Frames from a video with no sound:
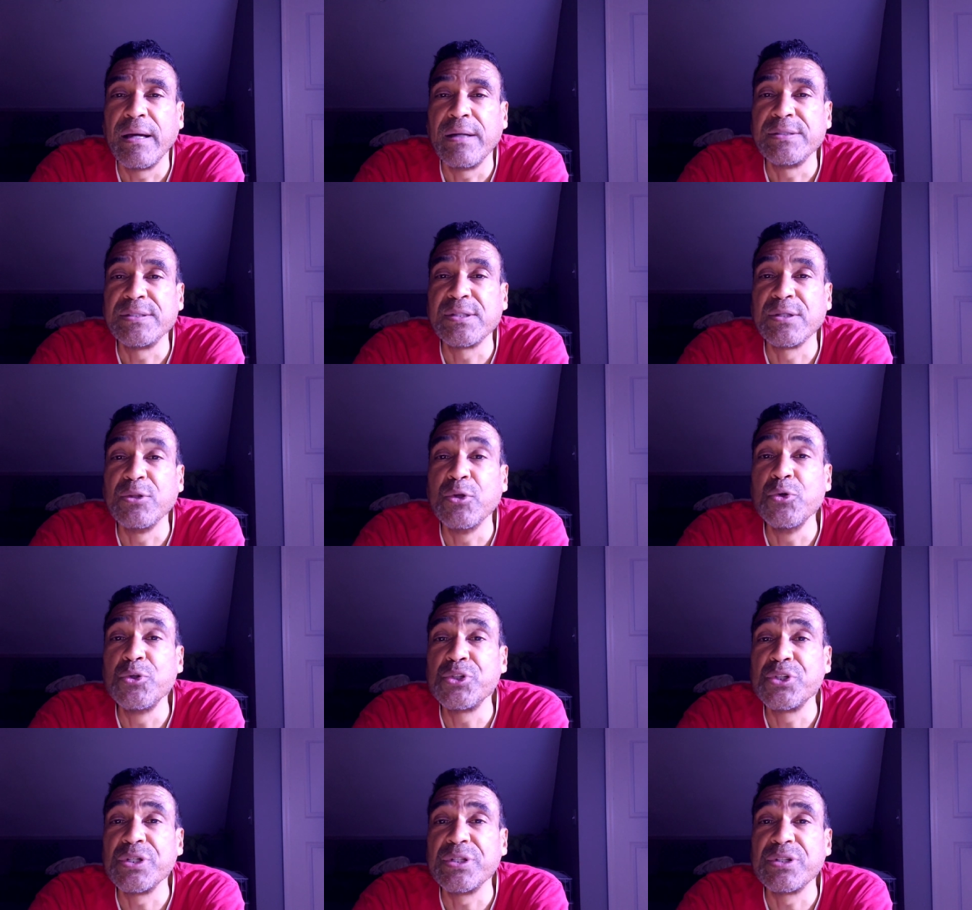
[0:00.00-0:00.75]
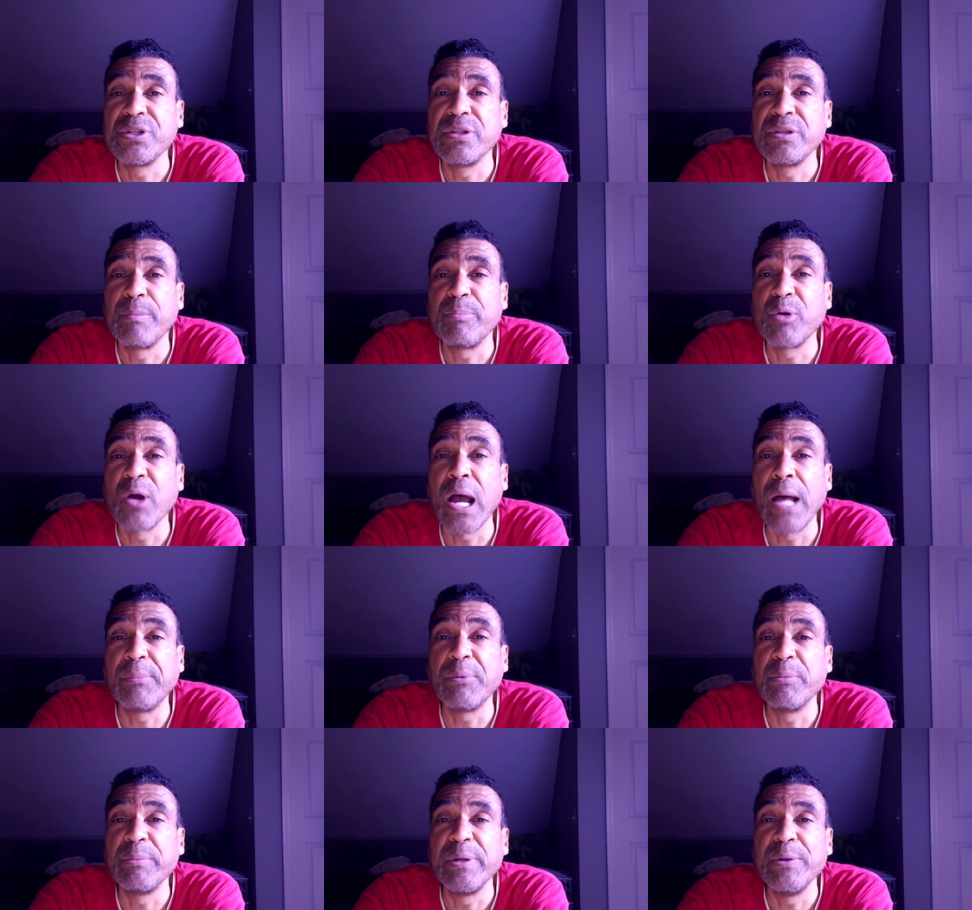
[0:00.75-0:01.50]
a solution to the
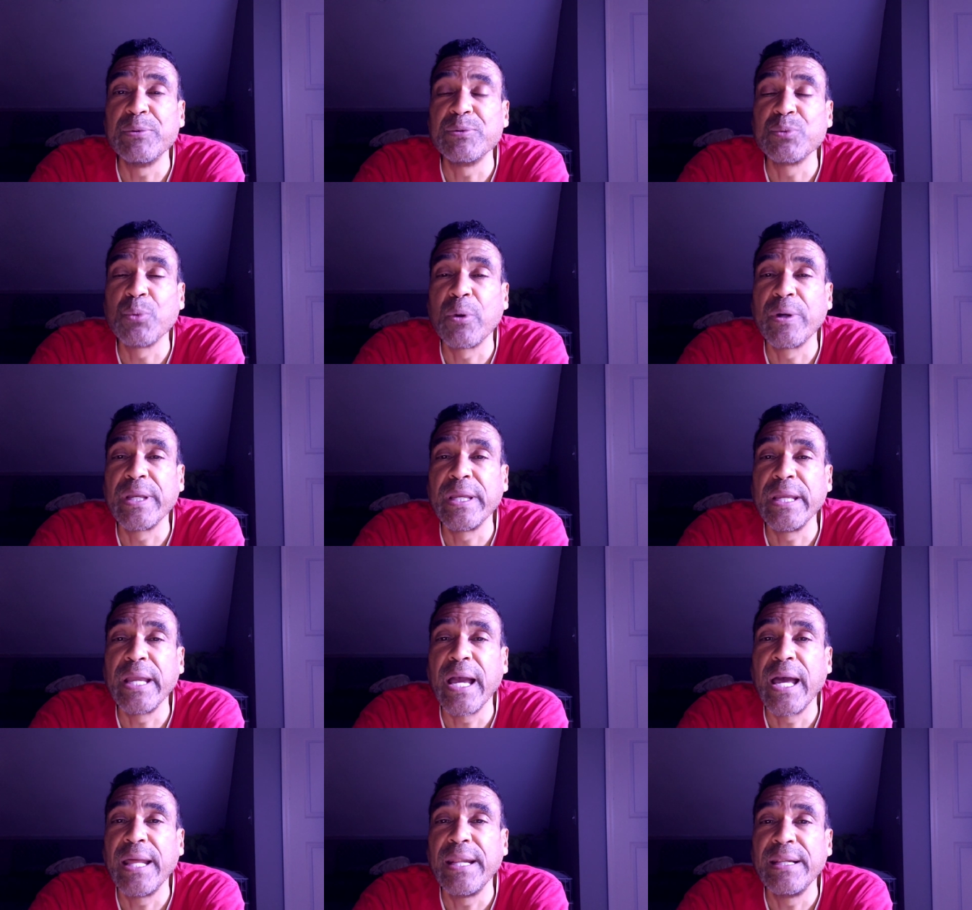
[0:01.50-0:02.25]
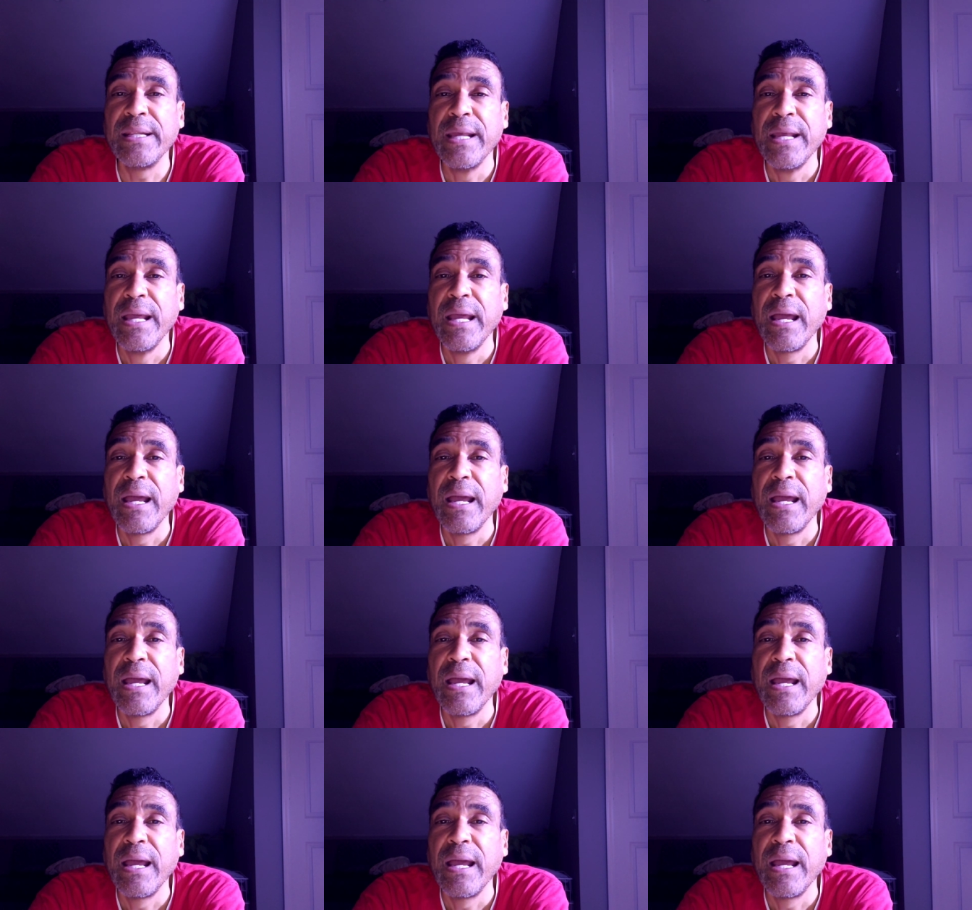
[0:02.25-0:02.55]
problem he was working on